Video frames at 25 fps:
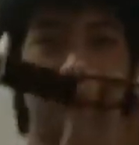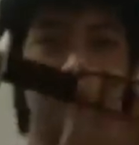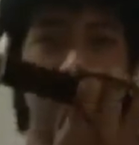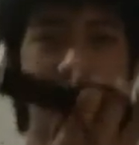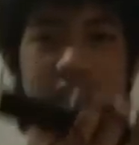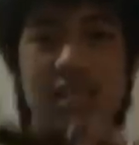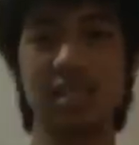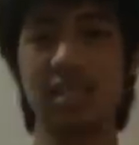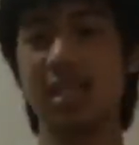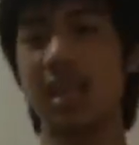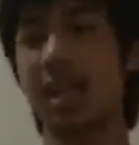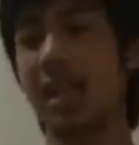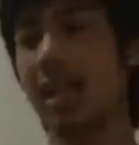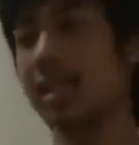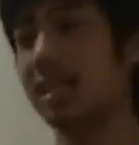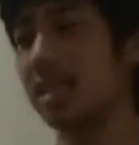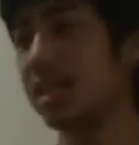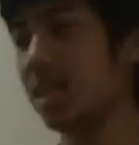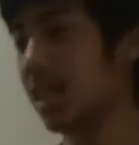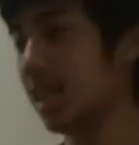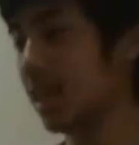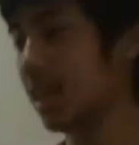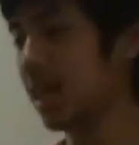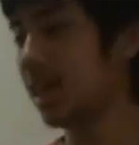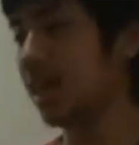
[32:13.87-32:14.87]
this size,
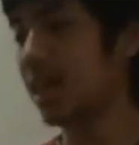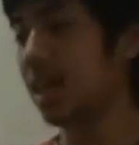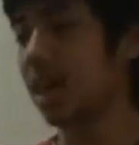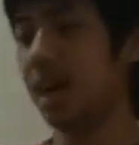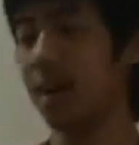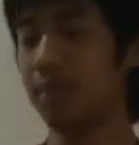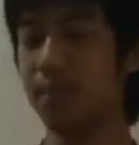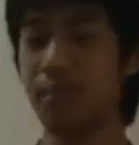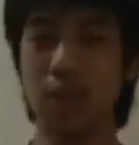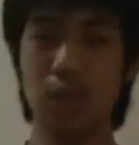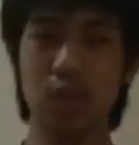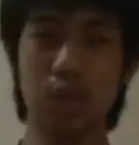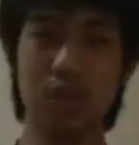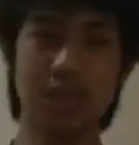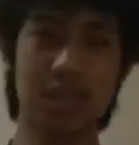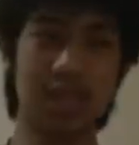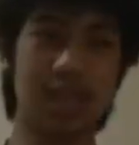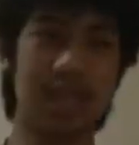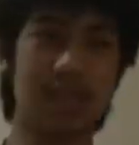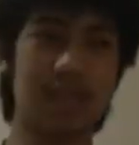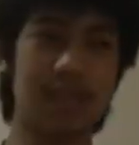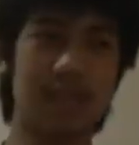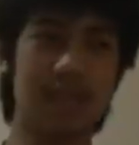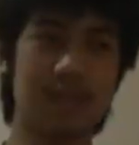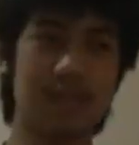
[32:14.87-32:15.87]
I'm
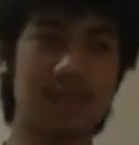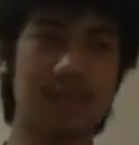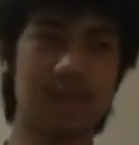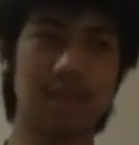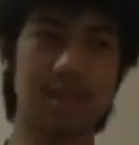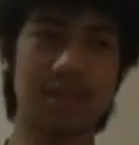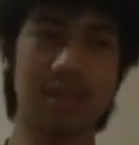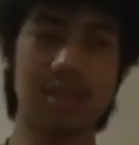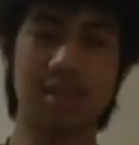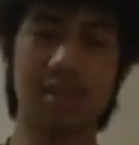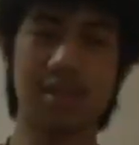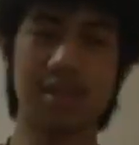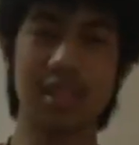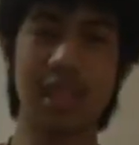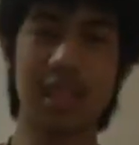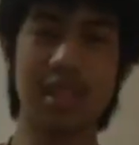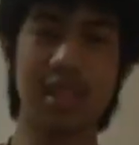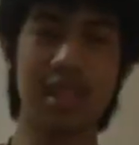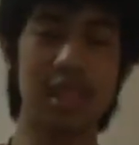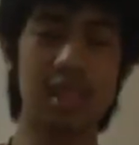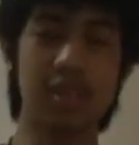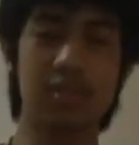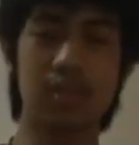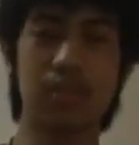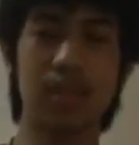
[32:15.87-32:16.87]
using
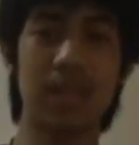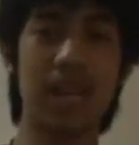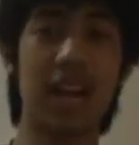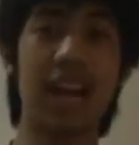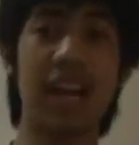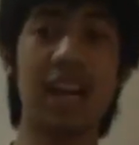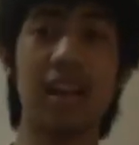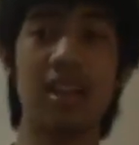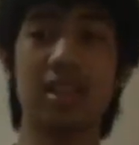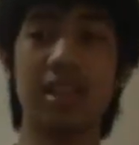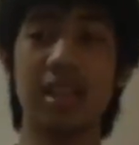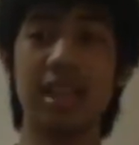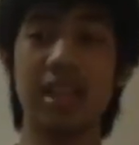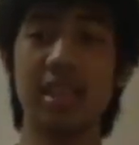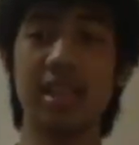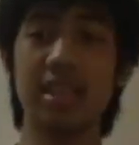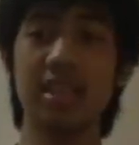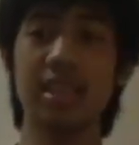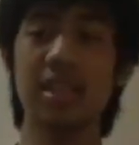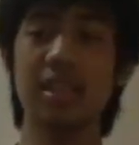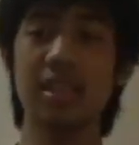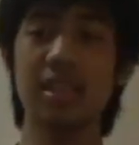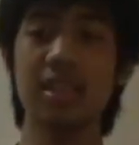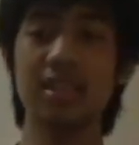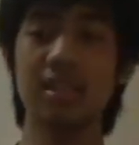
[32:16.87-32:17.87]
techniques from the Iron
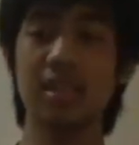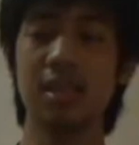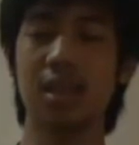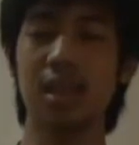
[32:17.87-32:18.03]
Age.